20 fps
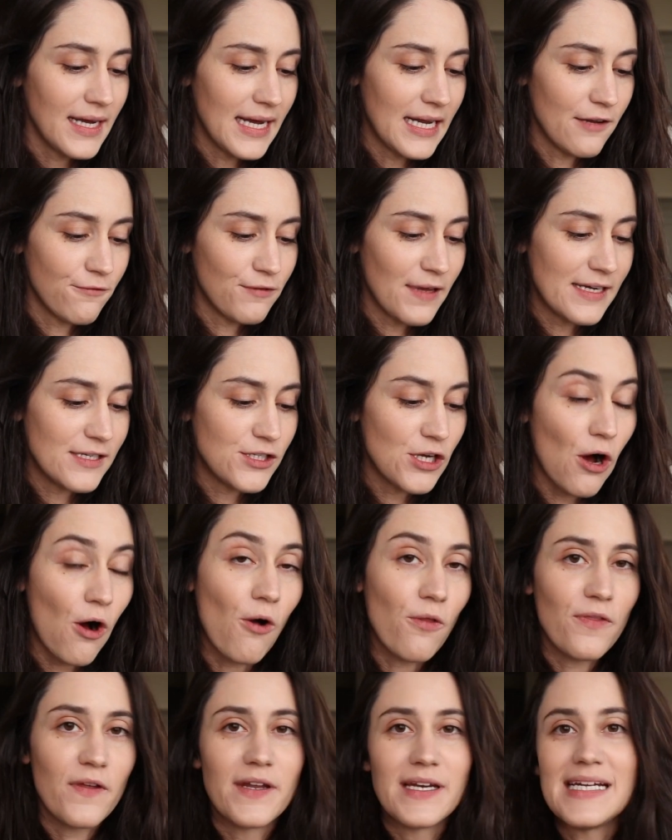And if they
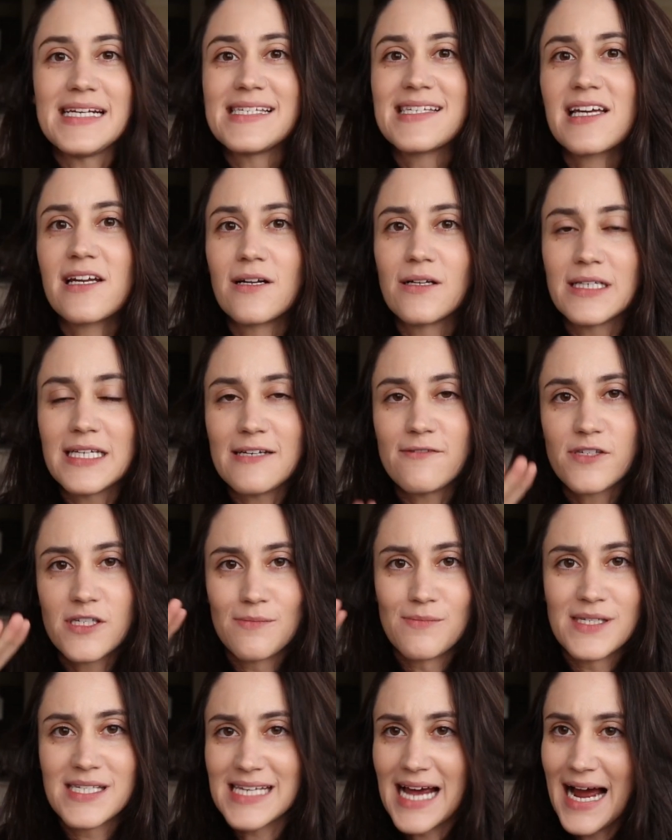don't, then he's going to leave
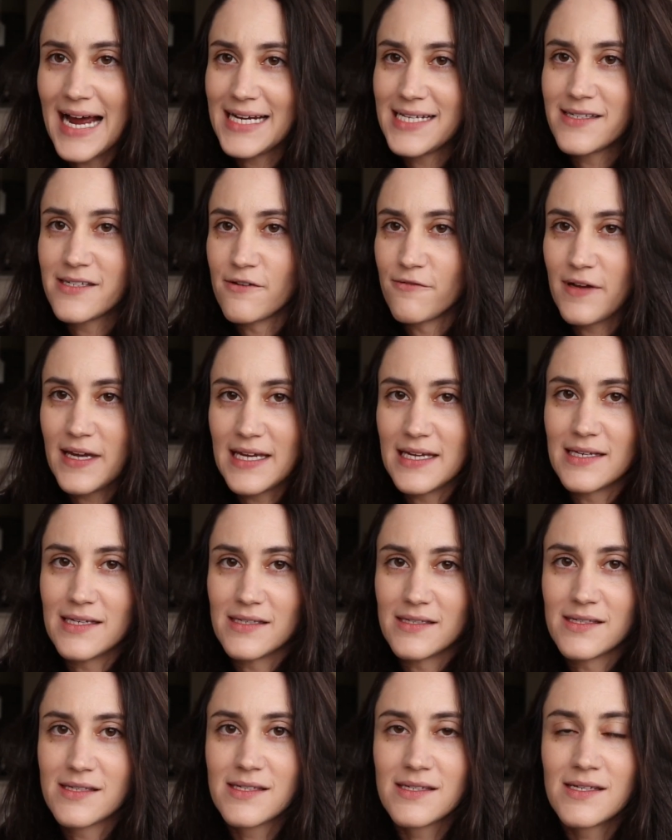some signs of
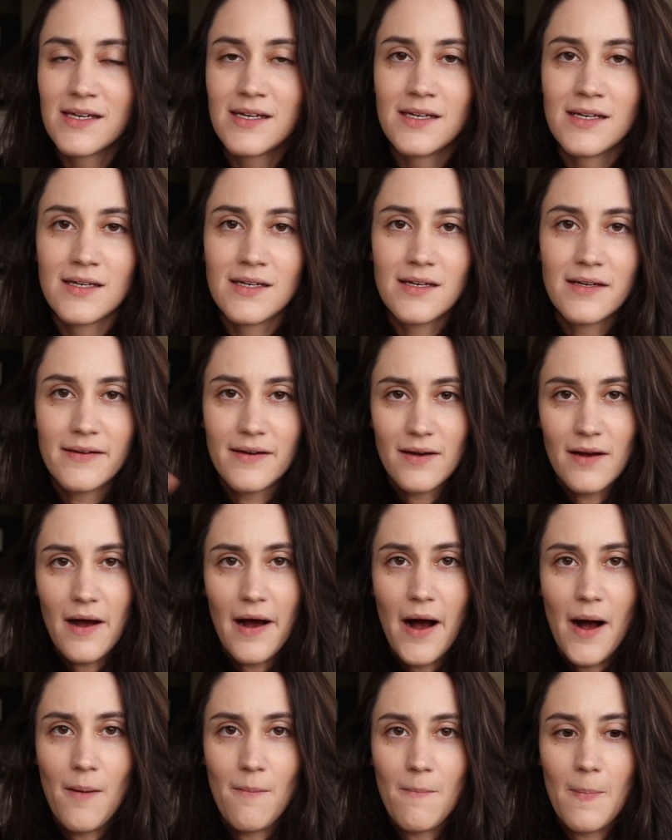his
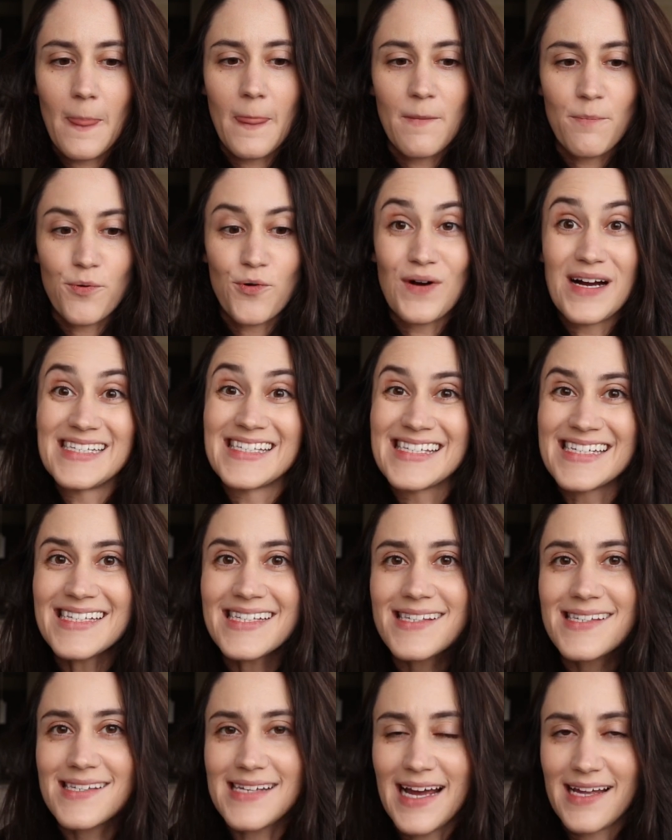
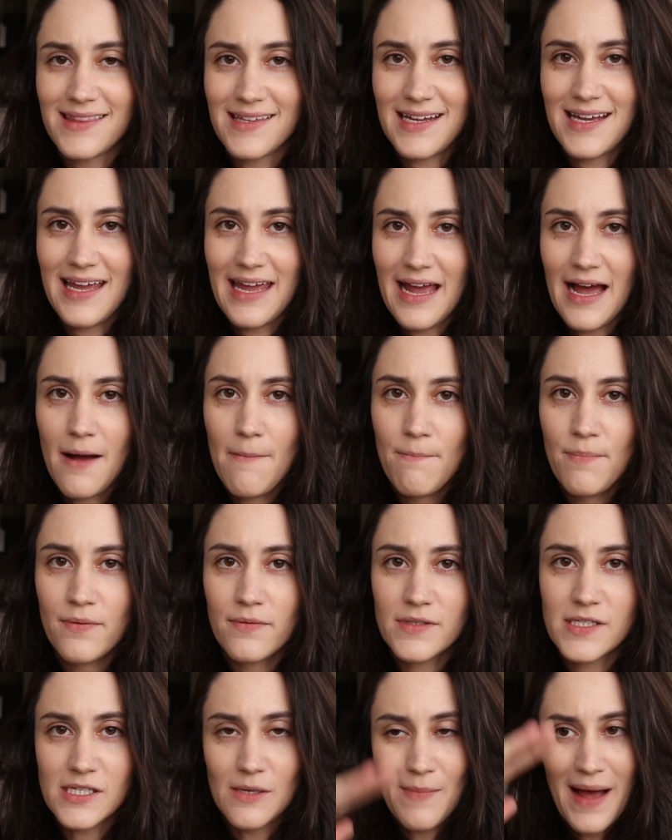presence at the camp,
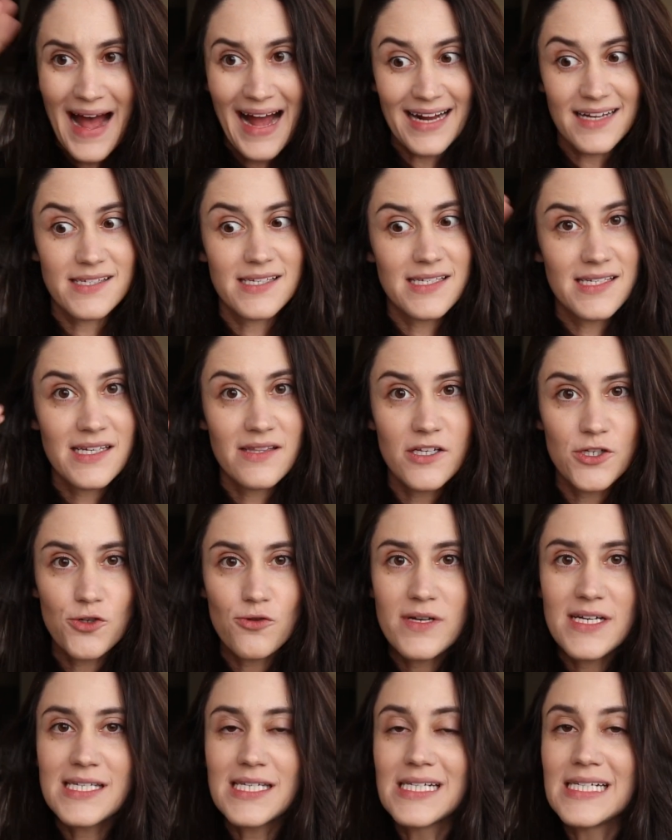some X's in the
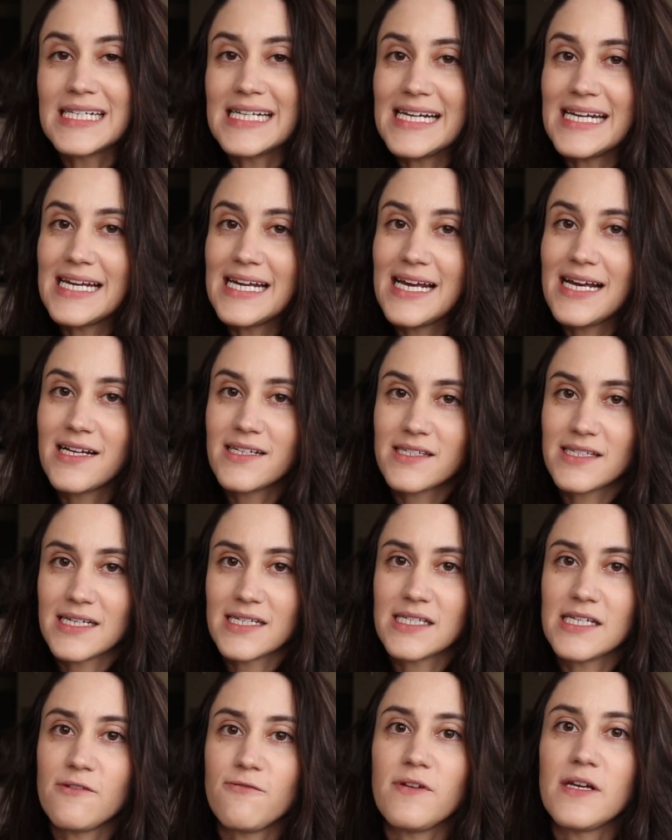trees leading
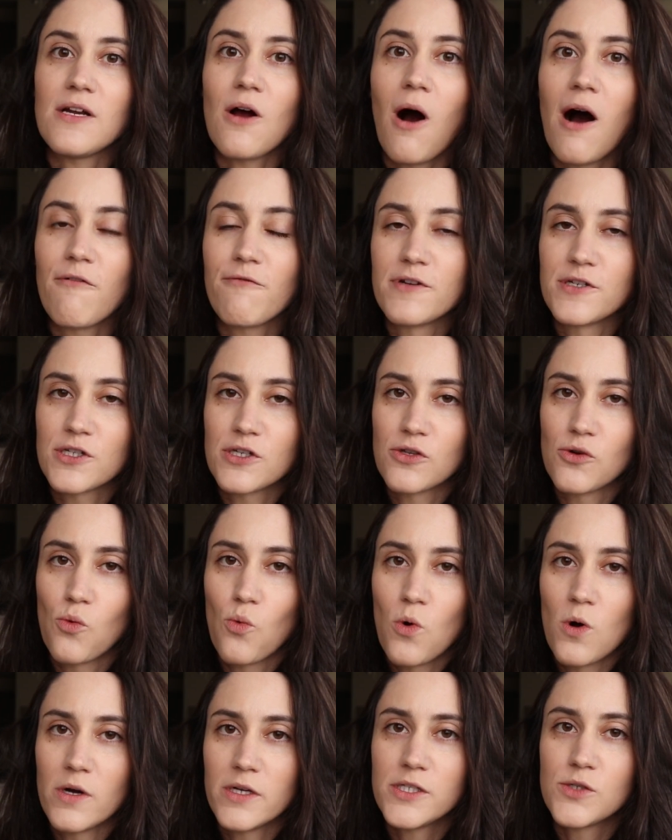60 feet off into the
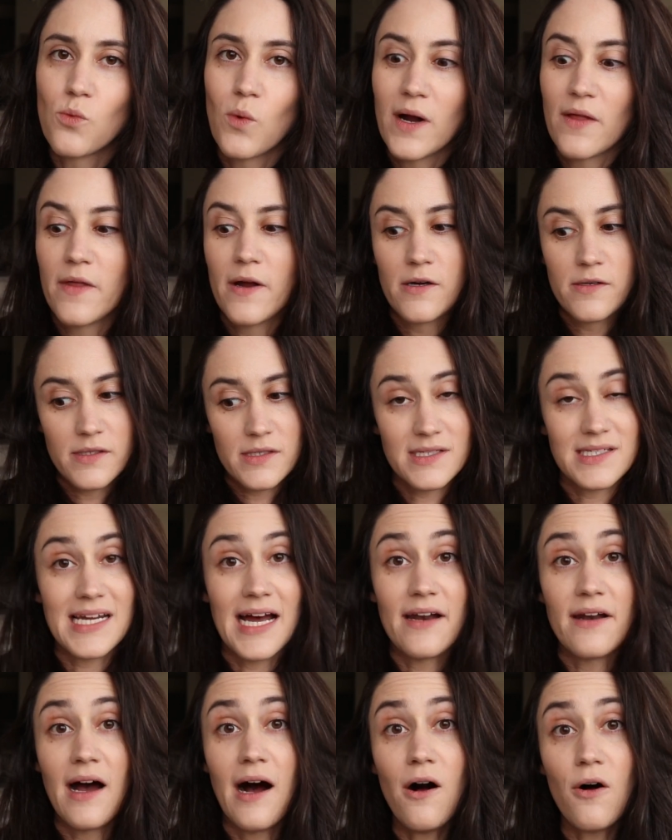woods where there's a
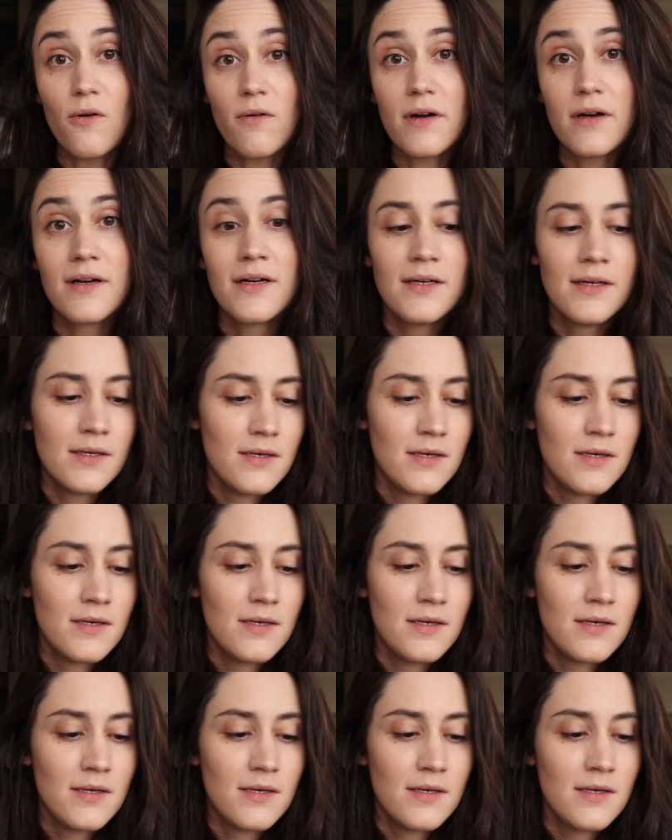dead elk.